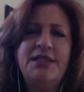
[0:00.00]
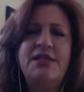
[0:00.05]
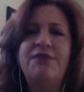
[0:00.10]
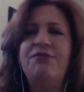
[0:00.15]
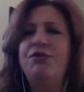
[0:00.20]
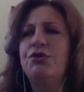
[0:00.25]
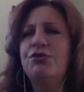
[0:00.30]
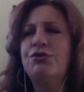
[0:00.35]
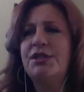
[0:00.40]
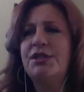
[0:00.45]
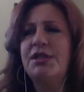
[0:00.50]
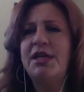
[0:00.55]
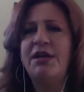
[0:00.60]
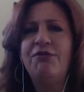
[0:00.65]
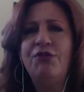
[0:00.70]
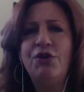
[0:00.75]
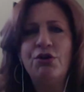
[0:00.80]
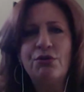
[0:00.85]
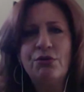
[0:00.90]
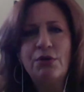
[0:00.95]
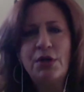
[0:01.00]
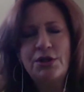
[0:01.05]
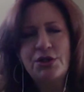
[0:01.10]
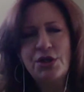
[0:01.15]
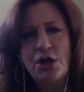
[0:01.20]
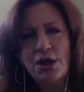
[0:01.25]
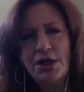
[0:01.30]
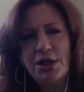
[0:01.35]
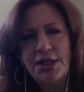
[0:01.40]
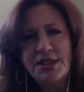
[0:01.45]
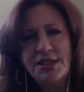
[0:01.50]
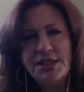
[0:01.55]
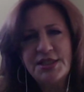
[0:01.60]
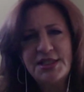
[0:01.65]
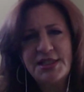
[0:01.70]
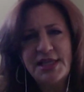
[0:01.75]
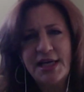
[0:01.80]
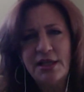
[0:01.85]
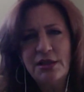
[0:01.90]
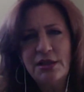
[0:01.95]
If you're talking to
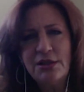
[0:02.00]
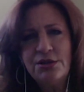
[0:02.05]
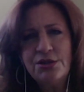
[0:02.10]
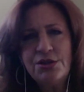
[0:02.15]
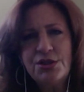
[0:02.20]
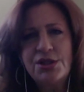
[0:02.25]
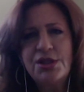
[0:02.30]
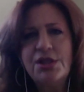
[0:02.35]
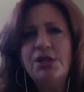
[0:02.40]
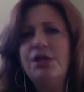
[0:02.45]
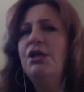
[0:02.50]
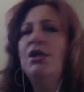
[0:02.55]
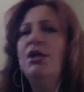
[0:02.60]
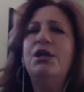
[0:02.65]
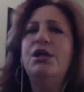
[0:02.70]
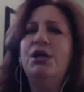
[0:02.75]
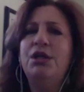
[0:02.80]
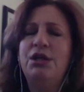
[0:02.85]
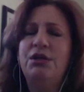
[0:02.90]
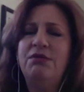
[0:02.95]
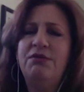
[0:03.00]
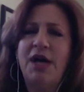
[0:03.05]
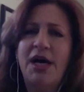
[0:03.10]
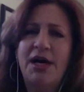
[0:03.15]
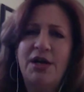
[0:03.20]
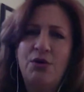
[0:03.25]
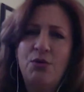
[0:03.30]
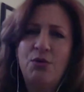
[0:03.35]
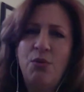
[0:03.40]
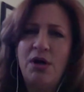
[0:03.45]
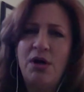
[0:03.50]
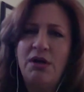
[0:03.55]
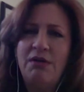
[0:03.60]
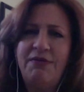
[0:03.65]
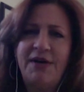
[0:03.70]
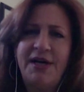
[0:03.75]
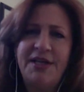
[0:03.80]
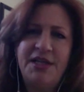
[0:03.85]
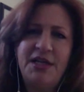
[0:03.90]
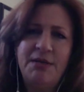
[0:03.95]
sellers, you've got to
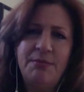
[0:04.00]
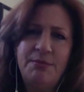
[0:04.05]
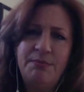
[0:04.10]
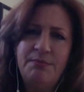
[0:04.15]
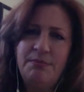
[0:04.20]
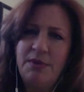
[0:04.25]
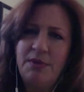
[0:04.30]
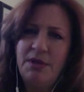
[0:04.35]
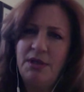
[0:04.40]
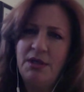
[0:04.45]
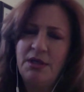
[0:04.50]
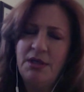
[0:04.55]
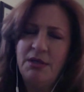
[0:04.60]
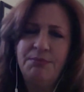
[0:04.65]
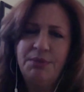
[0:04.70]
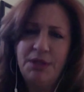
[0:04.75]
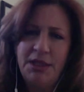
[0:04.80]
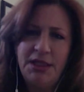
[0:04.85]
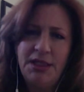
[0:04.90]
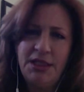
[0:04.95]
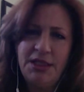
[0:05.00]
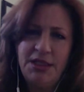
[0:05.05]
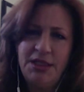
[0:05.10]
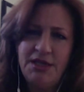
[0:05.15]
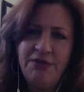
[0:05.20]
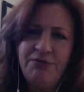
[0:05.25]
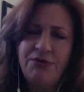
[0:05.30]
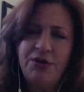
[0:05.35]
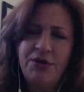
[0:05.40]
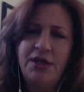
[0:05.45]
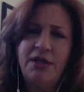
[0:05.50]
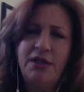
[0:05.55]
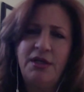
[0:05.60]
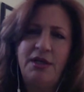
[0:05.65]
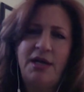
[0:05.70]
qualify them completely different.